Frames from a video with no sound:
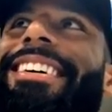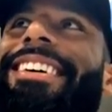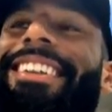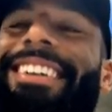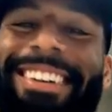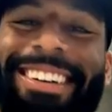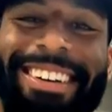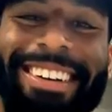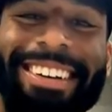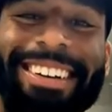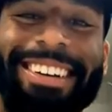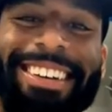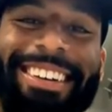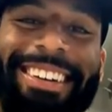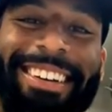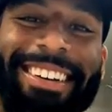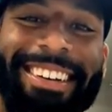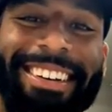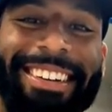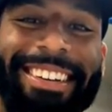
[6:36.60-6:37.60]

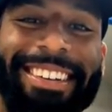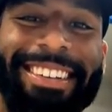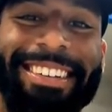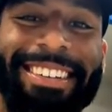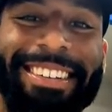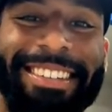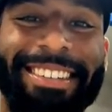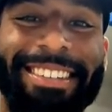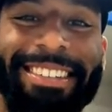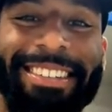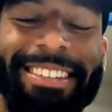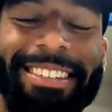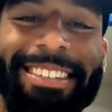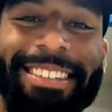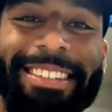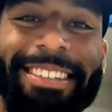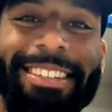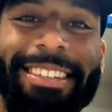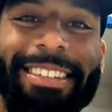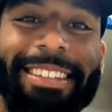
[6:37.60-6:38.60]

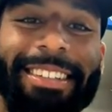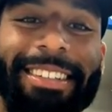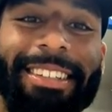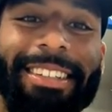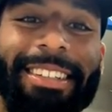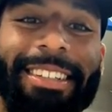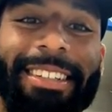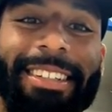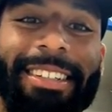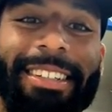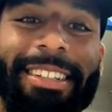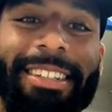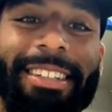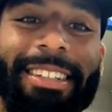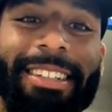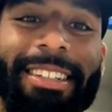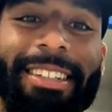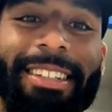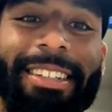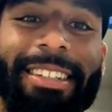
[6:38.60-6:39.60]

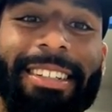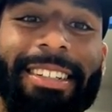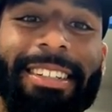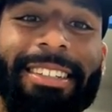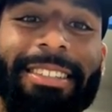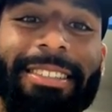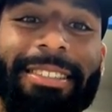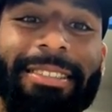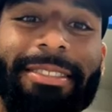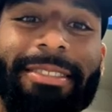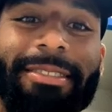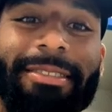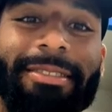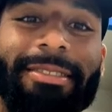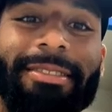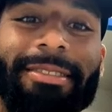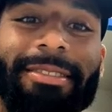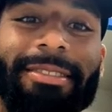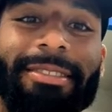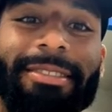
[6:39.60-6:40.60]

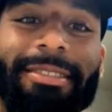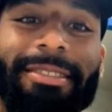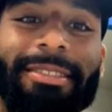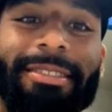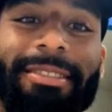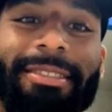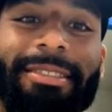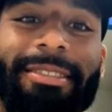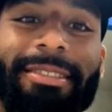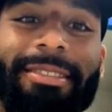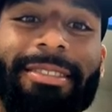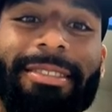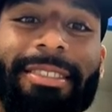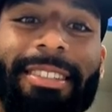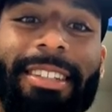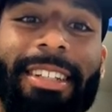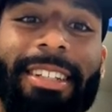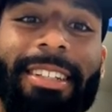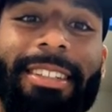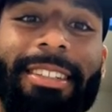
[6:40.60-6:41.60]

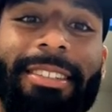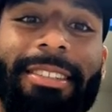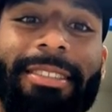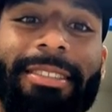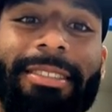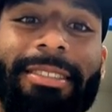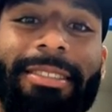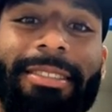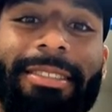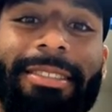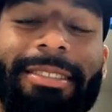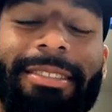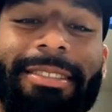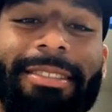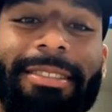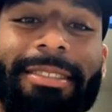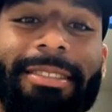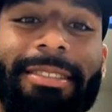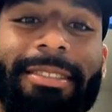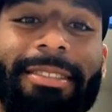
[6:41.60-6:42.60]
No words are spoken by the person on screen.